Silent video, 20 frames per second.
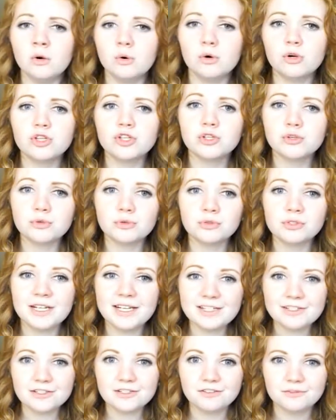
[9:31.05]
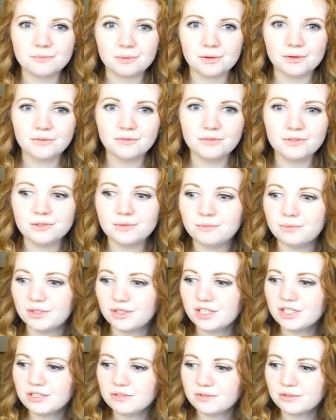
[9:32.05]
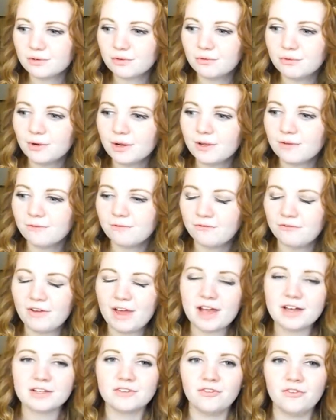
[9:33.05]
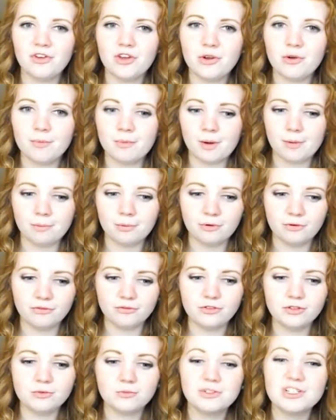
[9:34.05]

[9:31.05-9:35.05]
or the creation of perfume, but this is a quick facts video about perfume,